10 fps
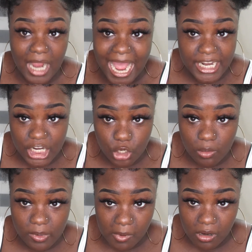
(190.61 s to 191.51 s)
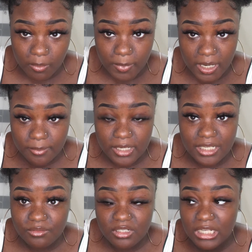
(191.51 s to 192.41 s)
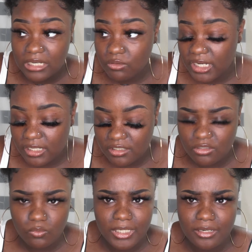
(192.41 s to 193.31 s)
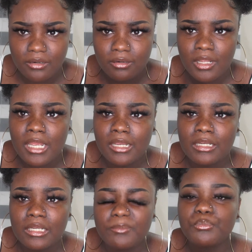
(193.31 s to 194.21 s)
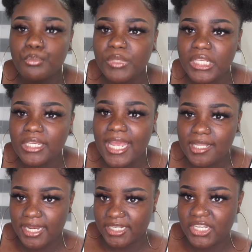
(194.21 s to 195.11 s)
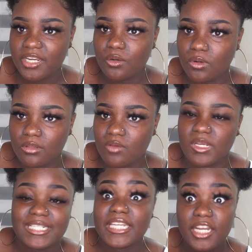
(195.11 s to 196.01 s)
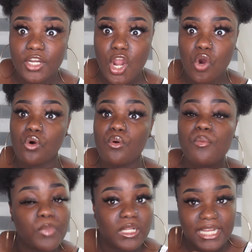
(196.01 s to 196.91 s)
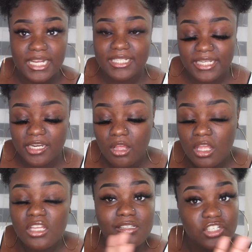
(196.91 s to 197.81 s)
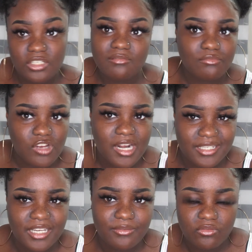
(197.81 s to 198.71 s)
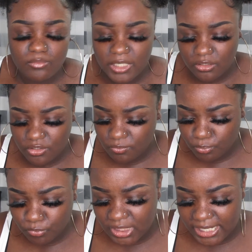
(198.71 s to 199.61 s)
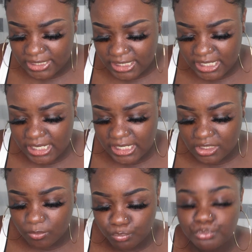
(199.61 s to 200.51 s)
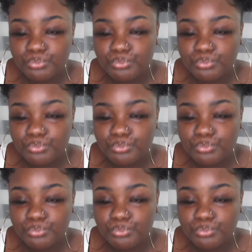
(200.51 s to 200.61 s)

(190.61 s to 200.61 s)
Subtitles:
I didn't go to my mom about it because I was just like, okay, this is weird. Me at like 10 or 11 because I didn't know. But like I said, just try to stay away from that. So next thing is,